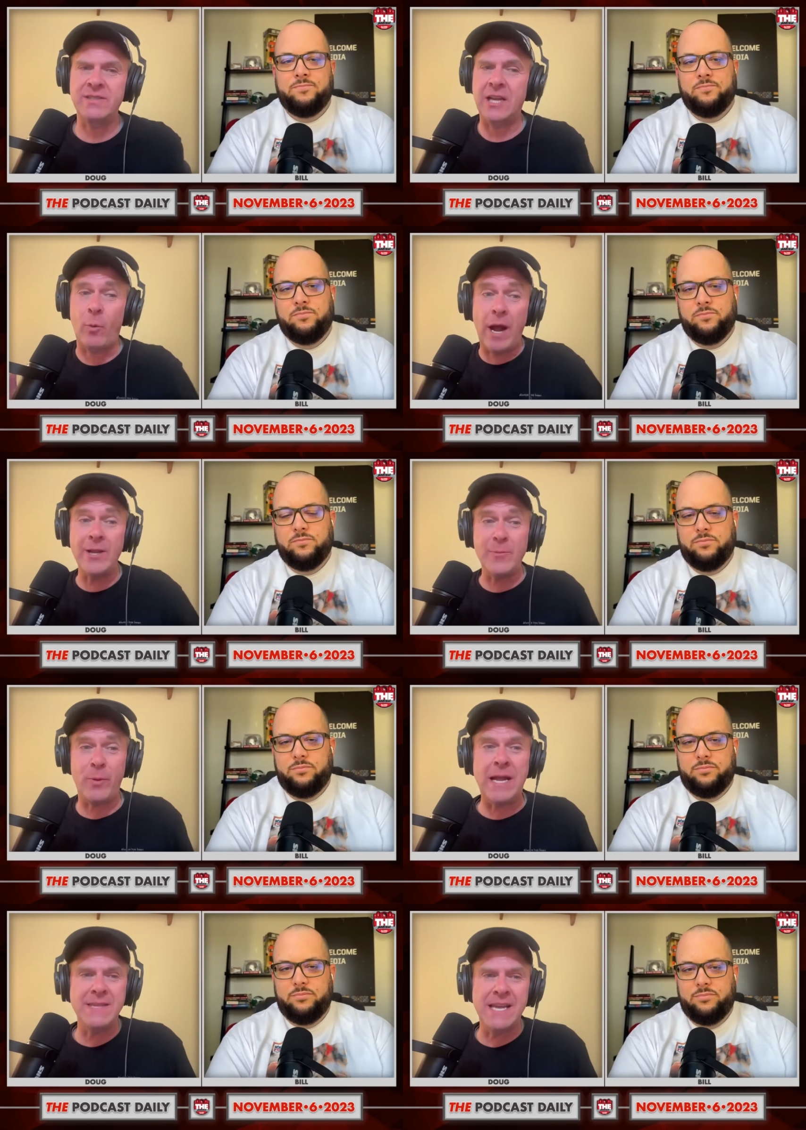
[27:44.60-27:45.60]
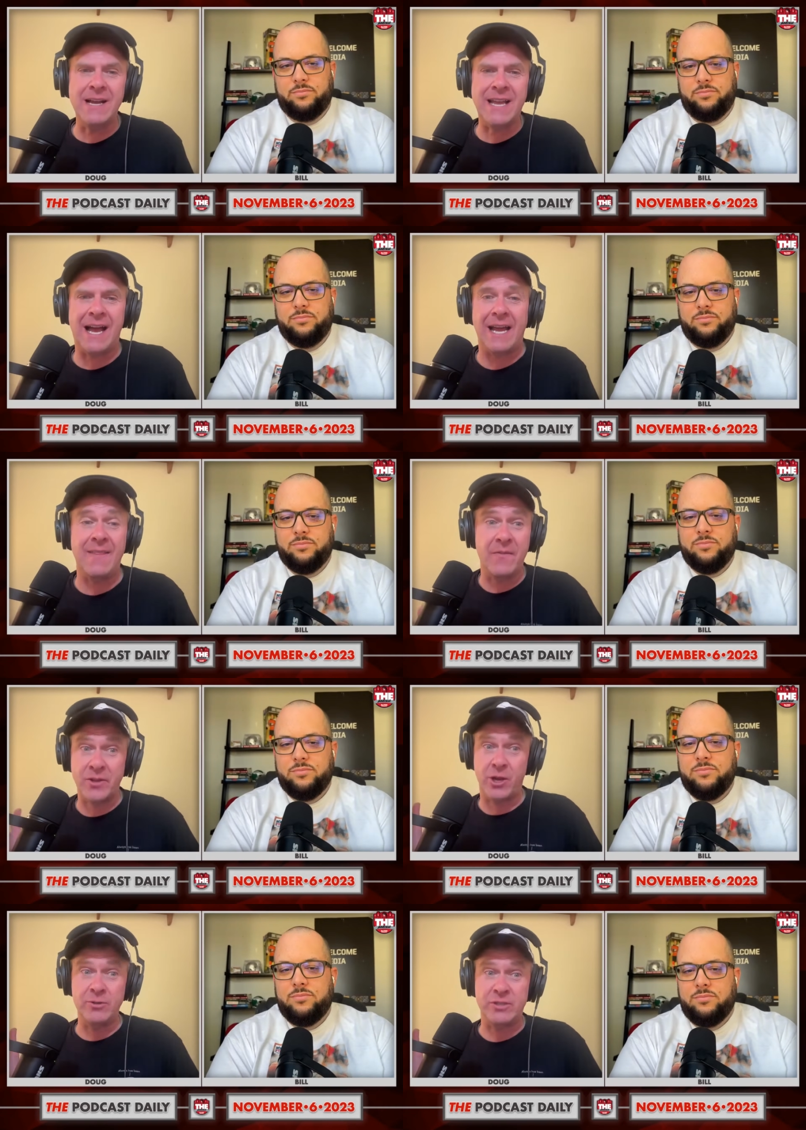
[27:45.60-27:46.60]
Speaker 1: like, why aren't you playing the young guy? And then
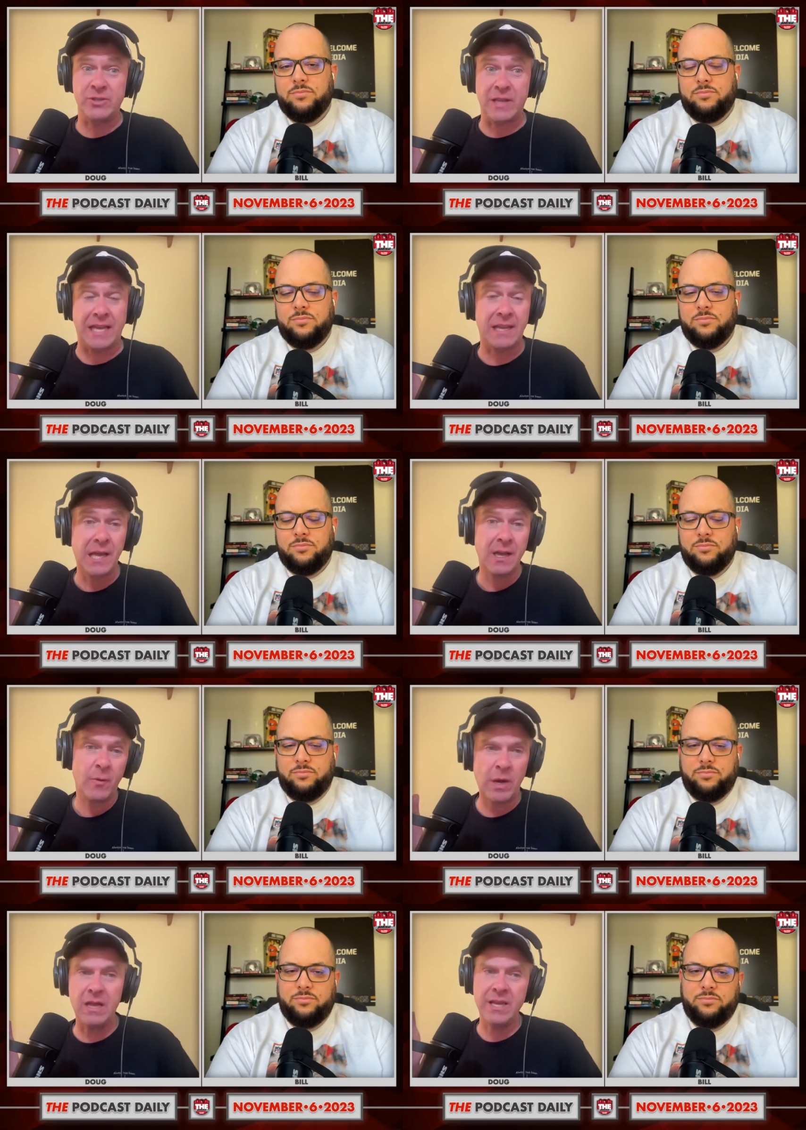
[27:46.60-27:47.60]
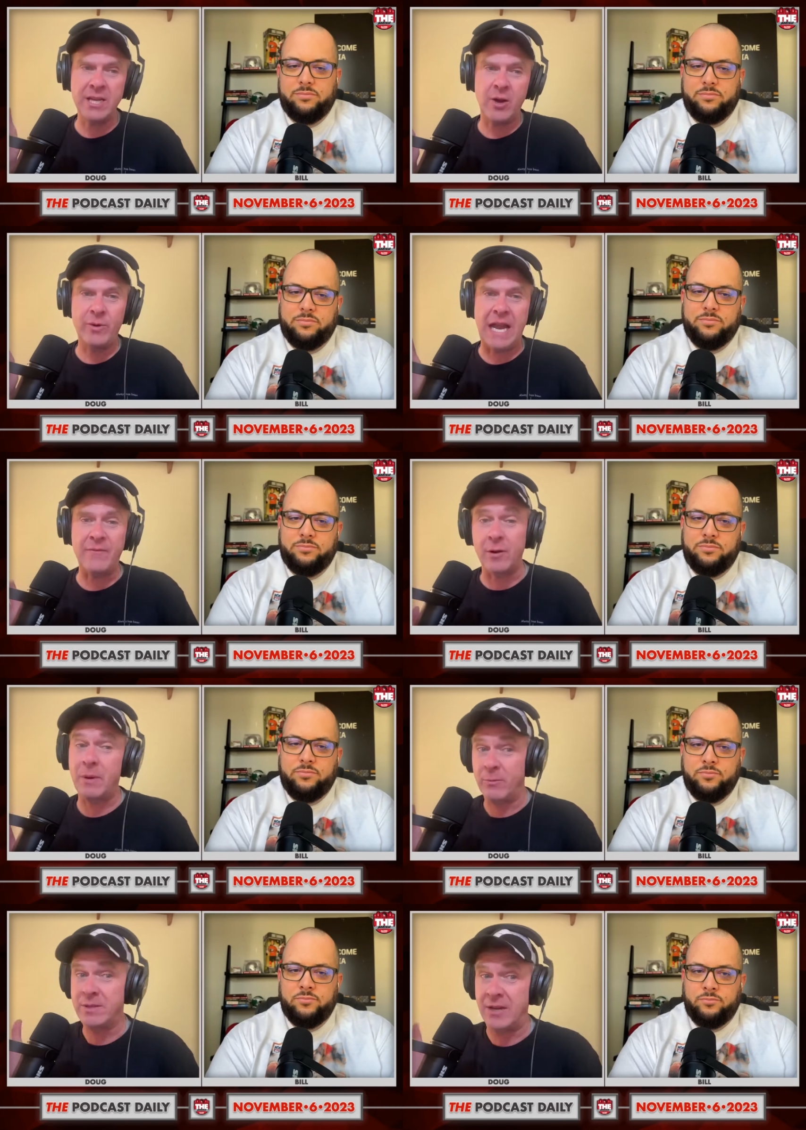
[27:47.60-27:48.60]
the coaches are like, well, you know, whatever.
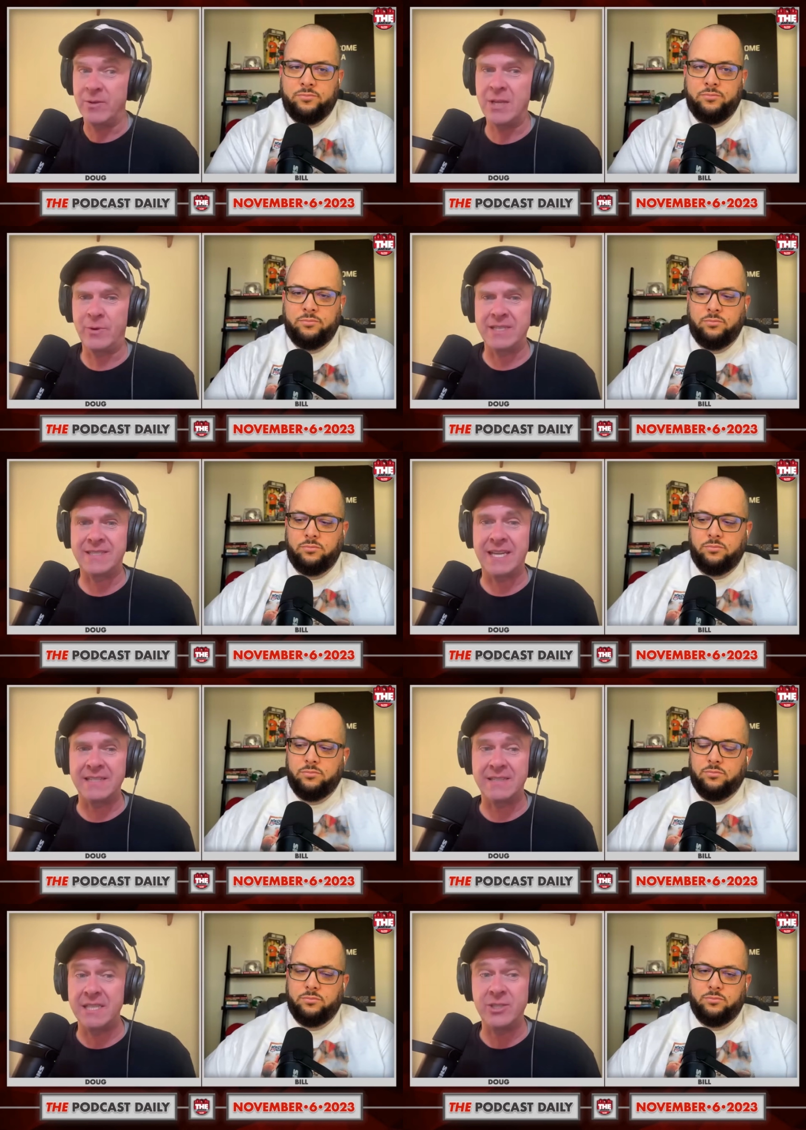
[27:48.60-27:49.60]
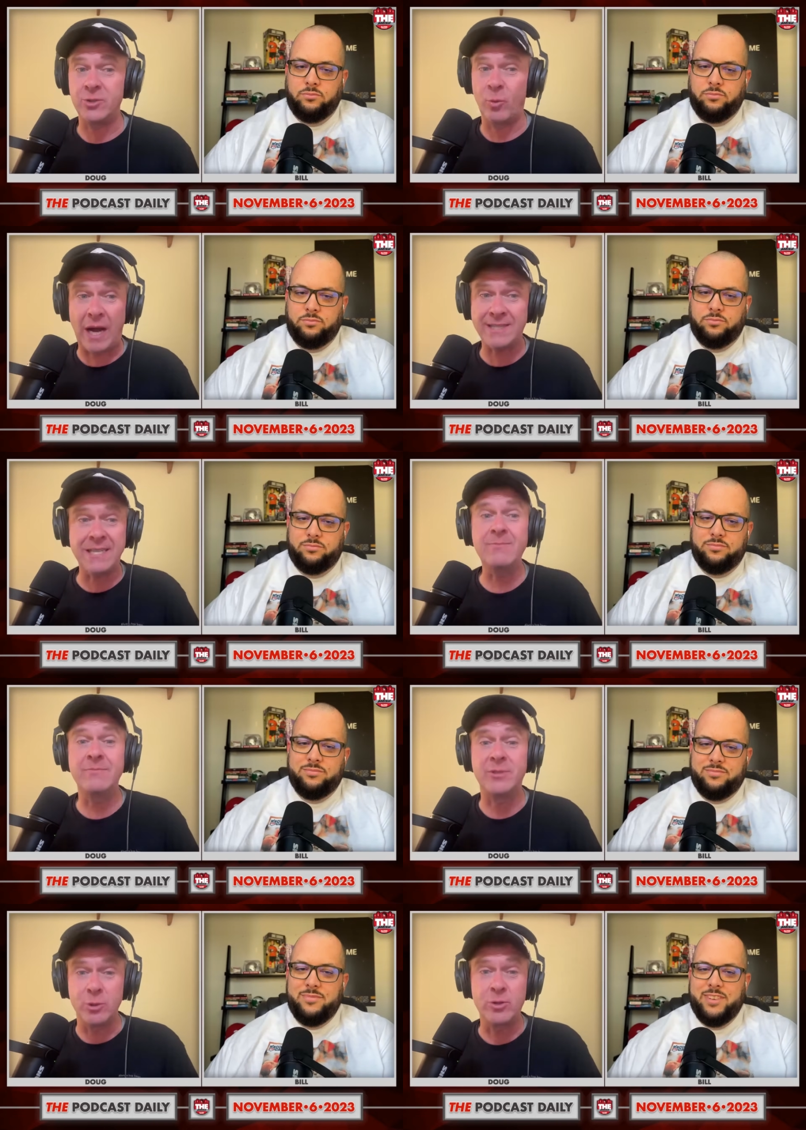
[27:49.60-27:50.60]
But what they really want to say is, did you watch
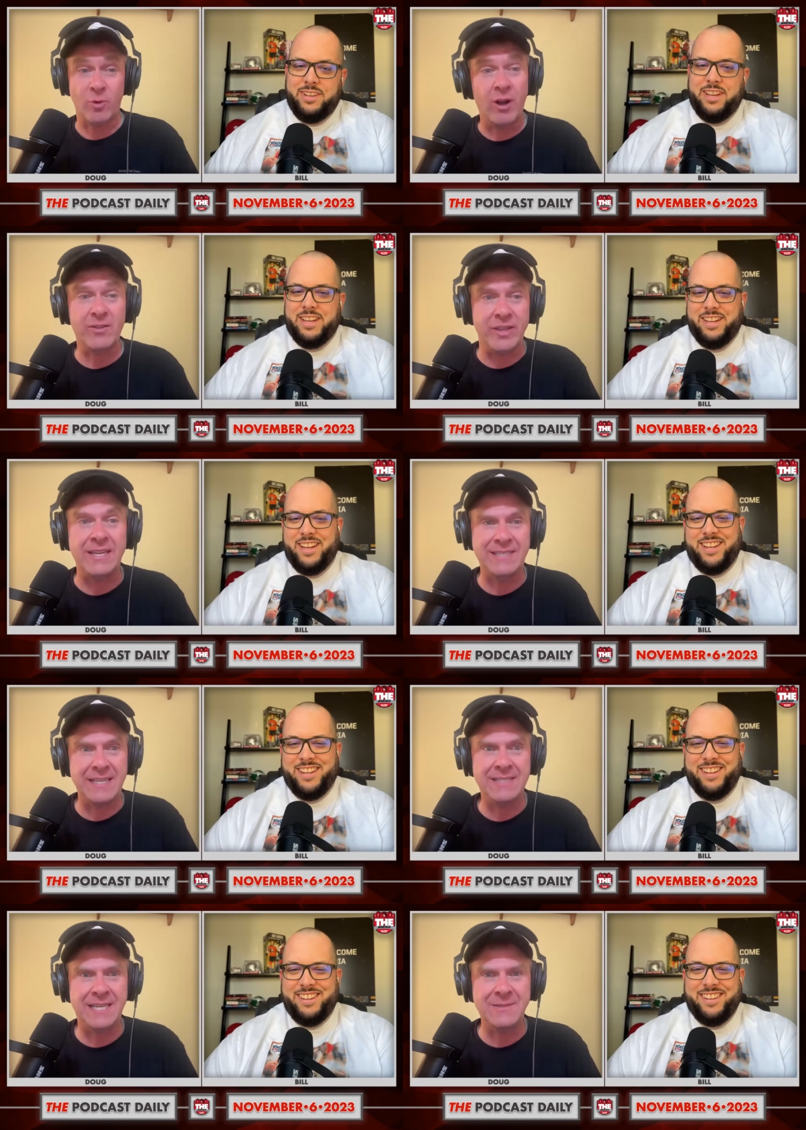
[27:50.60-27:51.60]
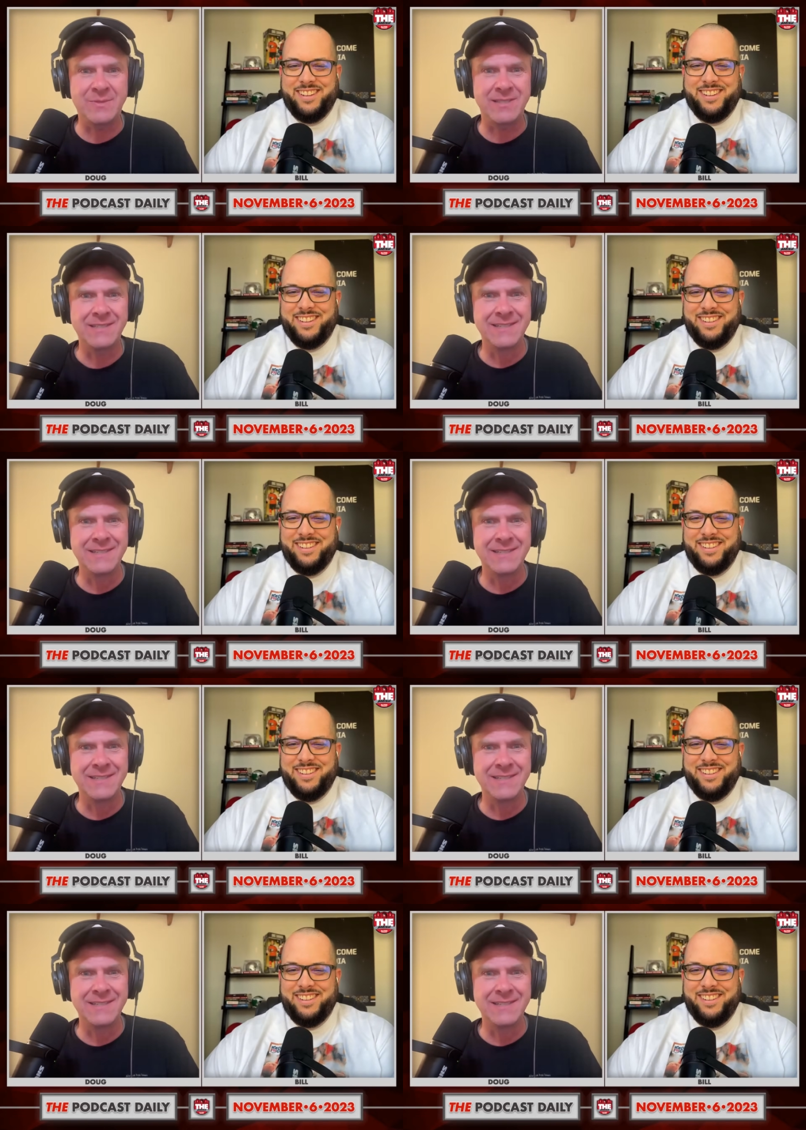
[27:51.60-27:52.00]
him do the wrong thing ten times?